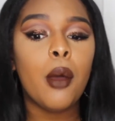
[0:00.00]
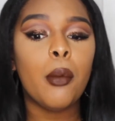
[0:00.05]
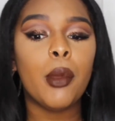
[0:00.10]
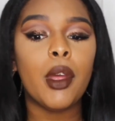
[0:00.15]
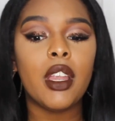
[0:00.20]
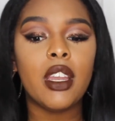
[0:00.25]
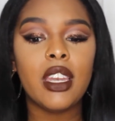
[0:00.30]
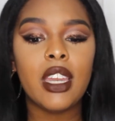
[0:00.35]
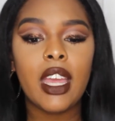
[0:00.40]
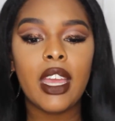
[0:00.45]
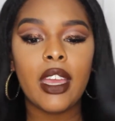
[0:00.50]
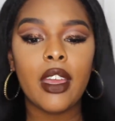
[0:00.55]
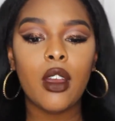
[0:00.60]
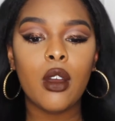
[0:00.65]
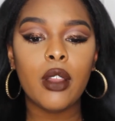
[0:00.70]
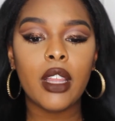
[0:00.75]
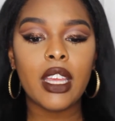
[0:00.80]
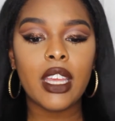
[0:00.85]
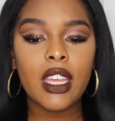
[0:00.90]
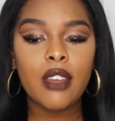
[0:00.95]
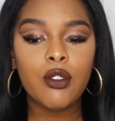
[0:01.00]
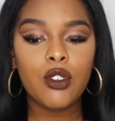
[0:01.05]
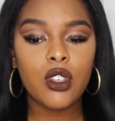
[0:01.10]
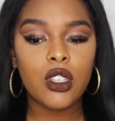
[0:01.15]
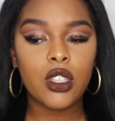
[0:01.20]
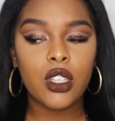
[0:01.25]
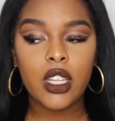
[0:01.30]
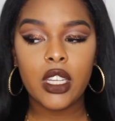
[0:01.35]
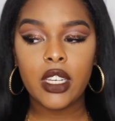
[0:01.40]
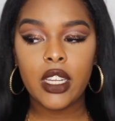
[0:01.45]
But now, like even
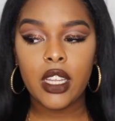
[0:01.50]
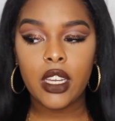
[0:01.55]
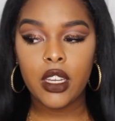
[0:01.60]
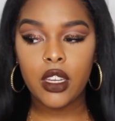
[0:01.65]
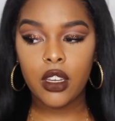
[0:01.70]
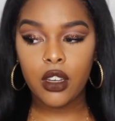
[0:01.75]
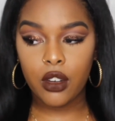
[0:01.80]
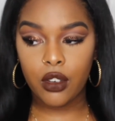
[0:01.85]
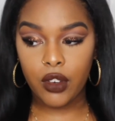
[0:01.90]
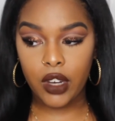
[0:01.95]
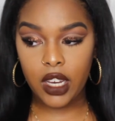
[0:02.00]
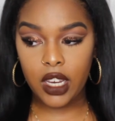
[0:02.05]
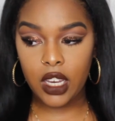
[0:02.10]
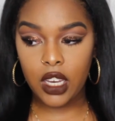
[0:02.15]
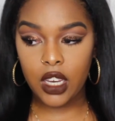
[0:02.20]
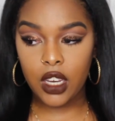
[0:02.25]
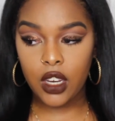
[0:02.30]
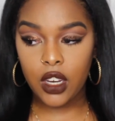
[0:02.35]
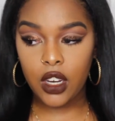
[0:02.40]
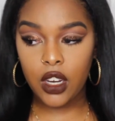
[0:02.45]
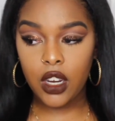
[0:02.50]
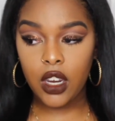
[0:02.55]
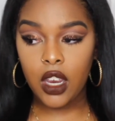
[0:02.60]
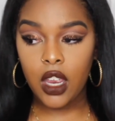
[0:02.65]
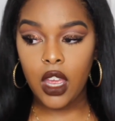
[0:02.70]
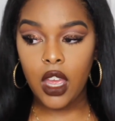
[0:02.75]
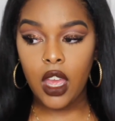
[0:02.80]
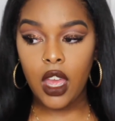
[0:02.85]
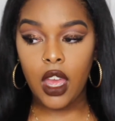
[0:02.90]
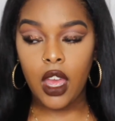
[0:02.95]
just looking at it right here,
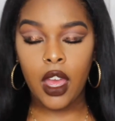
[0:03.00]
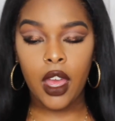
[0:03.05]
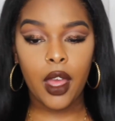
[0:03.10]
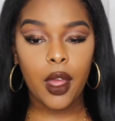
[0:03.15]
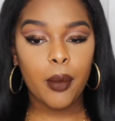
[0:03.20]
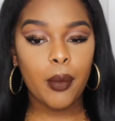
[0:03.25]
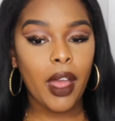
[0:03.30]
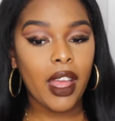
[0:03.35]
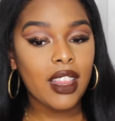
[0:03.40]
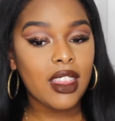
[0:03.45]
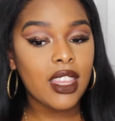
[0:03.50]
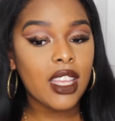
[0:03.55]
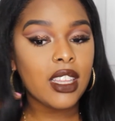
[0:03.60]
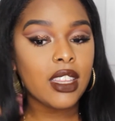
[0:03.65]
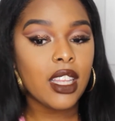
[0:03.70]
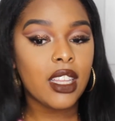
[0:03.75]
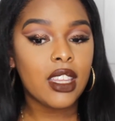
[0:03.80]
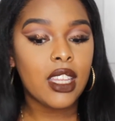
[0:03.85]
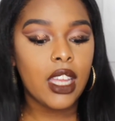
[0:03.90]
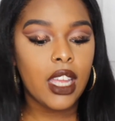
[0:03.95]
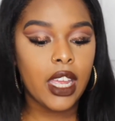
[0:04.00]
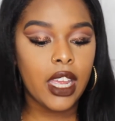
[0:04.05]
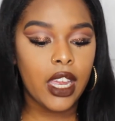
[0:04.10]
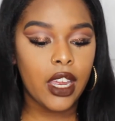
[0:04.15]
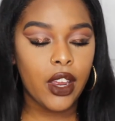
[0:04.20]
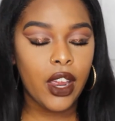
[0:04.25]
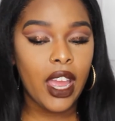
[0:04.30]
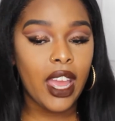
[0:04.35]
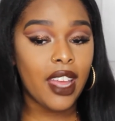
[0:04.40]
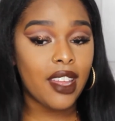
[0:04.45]
I think that the
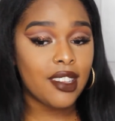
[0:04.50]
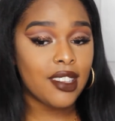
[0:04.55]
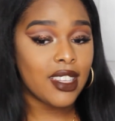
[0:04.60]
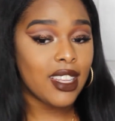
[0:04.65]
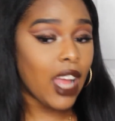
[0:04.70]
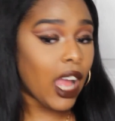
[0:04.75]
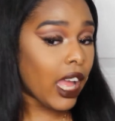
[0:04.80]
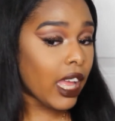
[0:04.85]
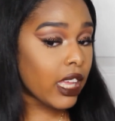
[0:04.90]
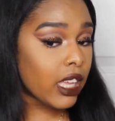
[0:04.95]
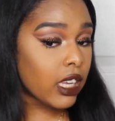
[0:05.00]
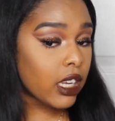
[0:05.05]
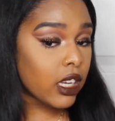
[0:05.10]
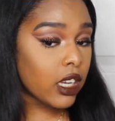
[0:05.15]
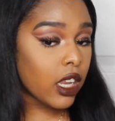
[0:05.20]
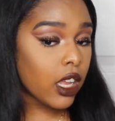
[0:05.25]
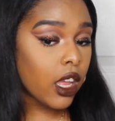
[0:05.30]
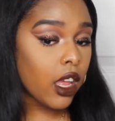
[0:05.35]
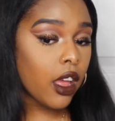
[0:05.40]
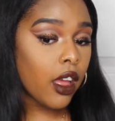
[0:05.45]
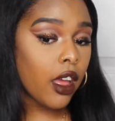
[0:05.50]
hair has gotten